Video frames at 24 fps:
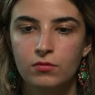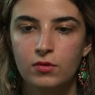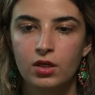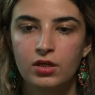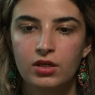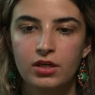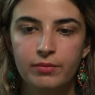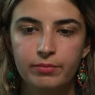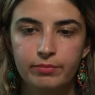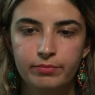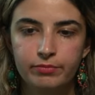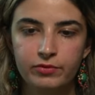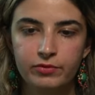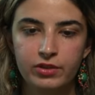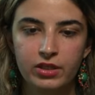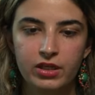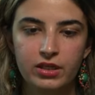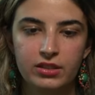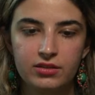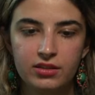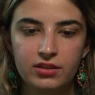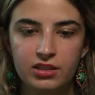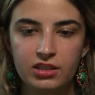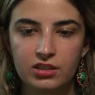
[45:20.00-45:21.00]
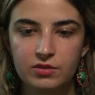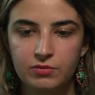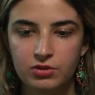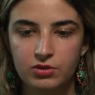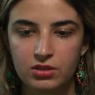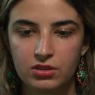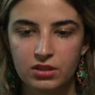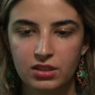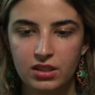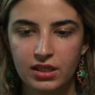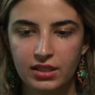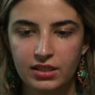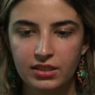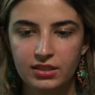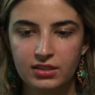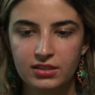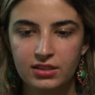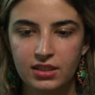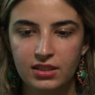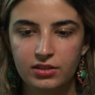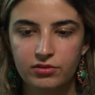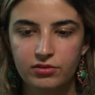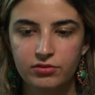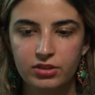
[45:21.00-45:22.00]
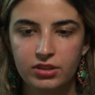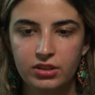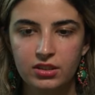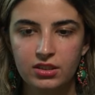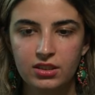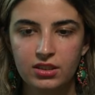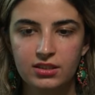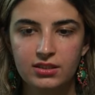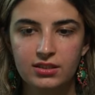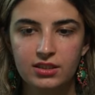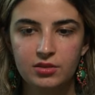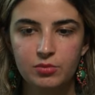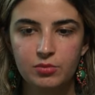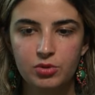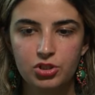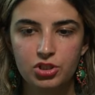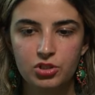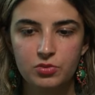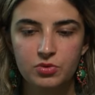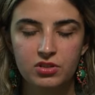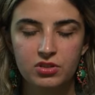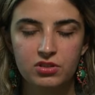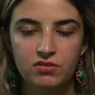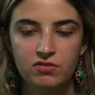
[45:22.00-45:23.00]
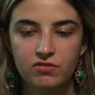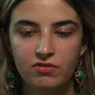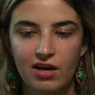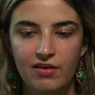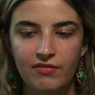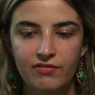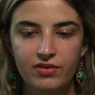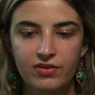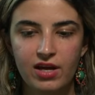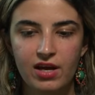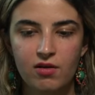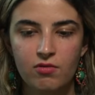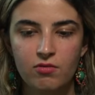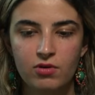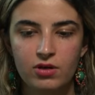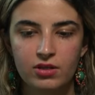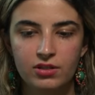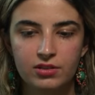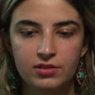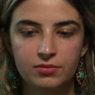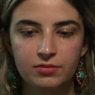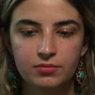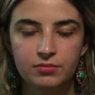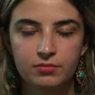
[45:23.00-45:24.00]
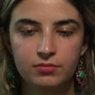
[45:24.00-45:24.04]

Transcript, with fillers: Yep, we gotta take it with the knight, I agree. Let's say bishop c5. Now what?